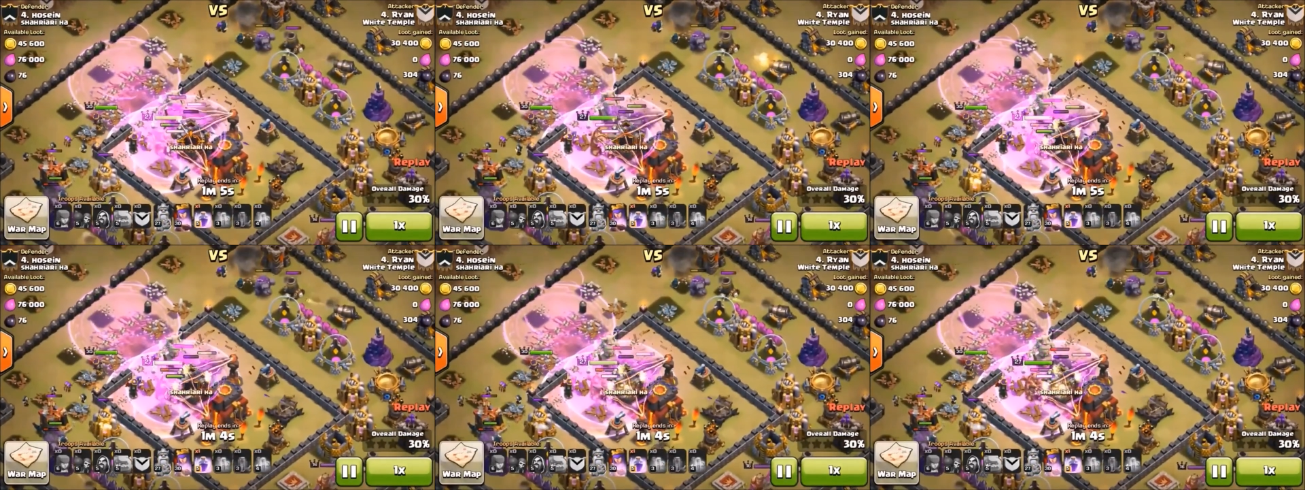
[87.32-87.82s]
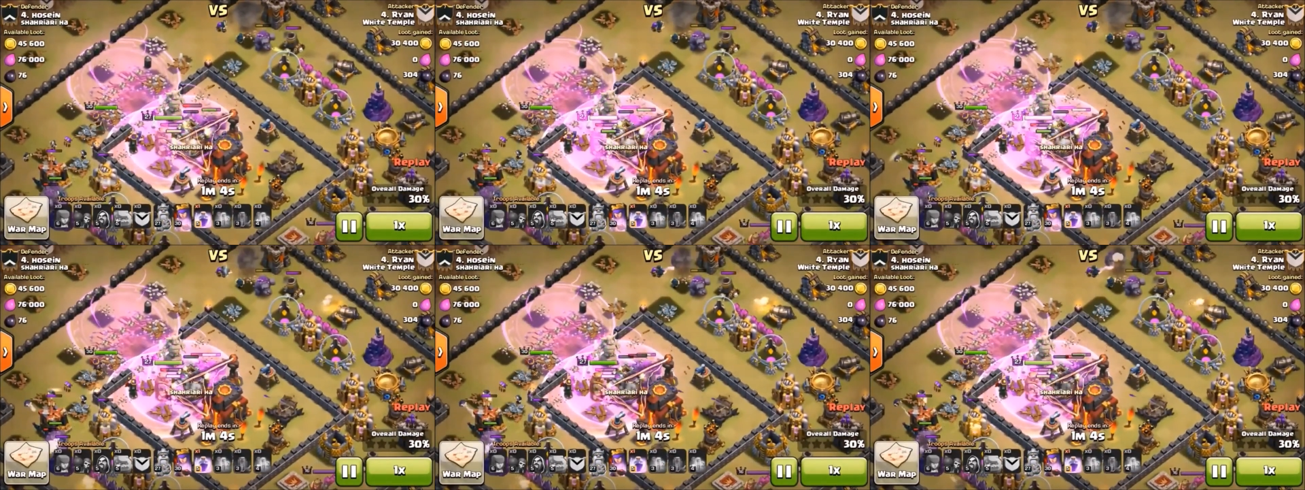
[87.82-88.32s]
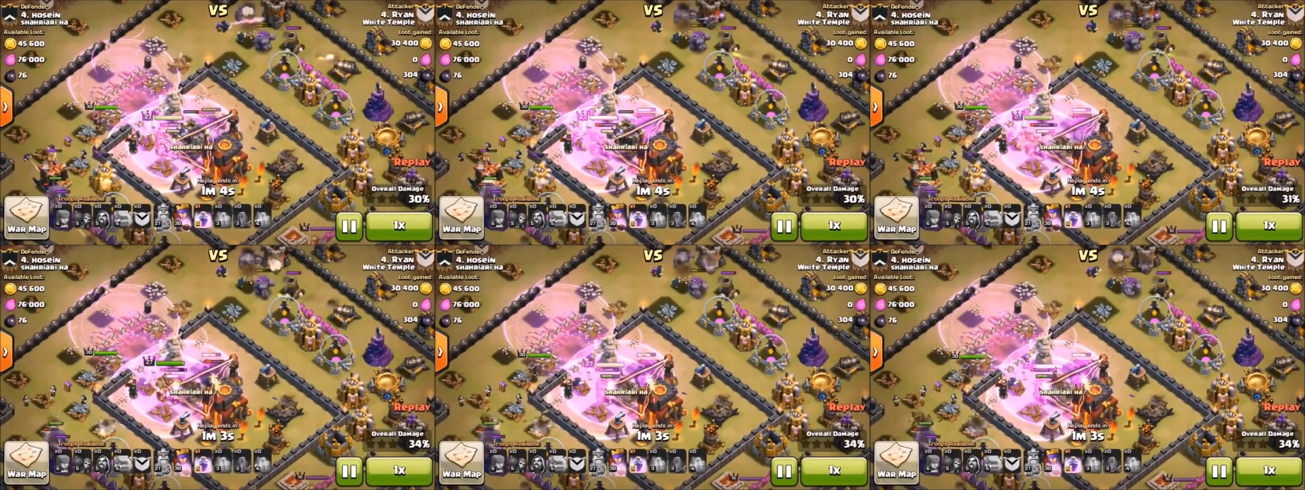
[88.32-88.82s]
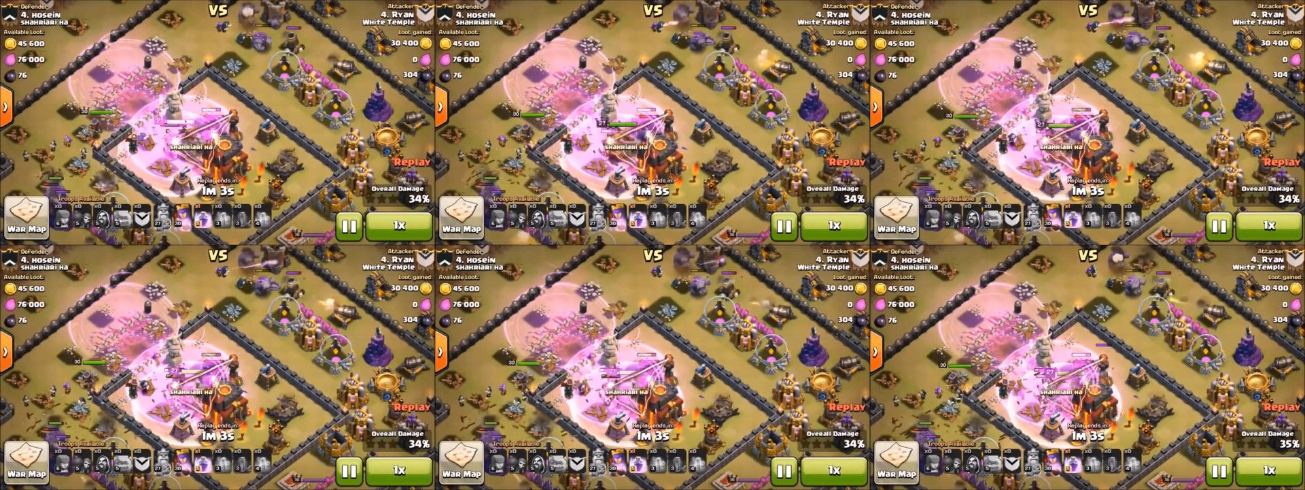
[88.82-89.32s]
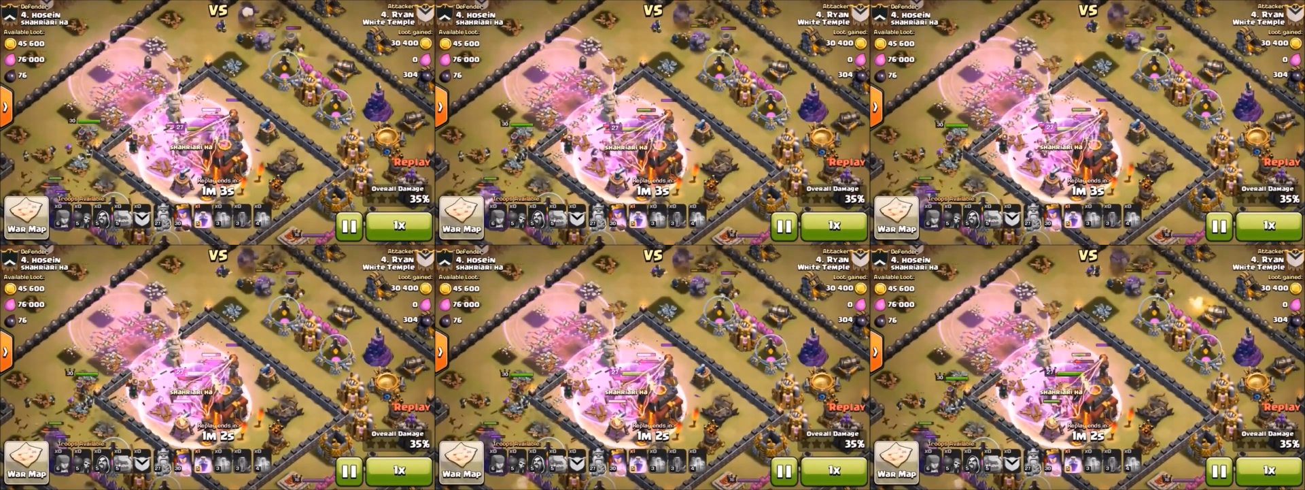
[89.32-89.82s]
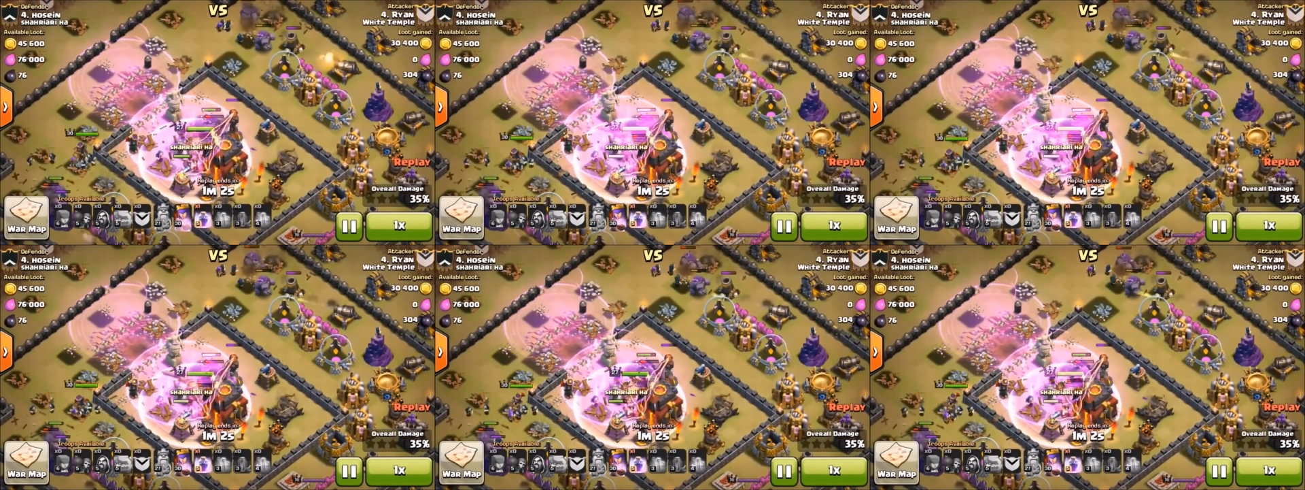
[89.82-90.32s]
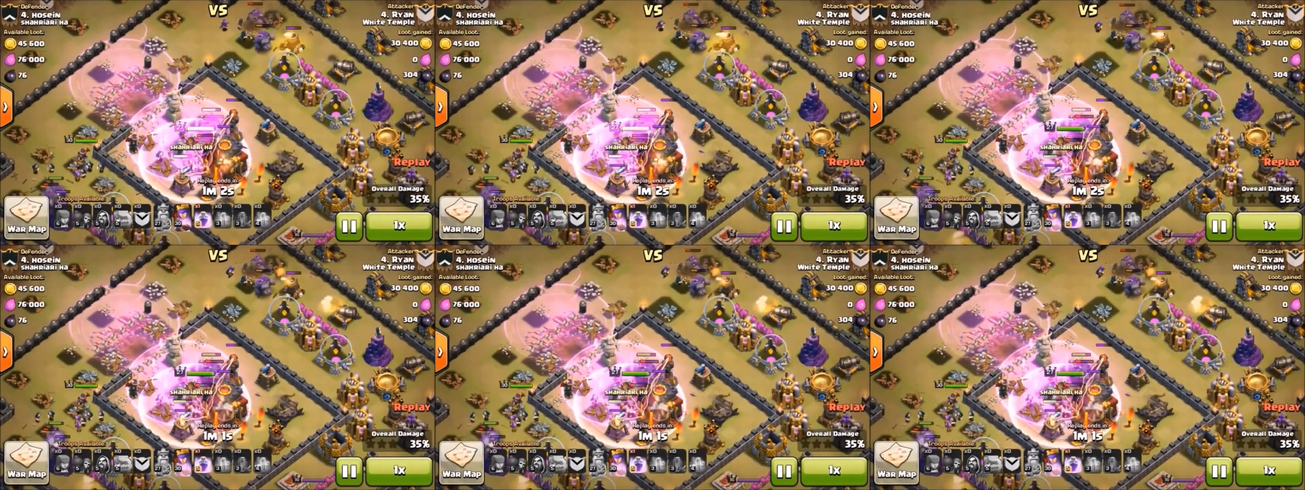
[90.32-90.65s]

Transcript: [unreadable: no face in view]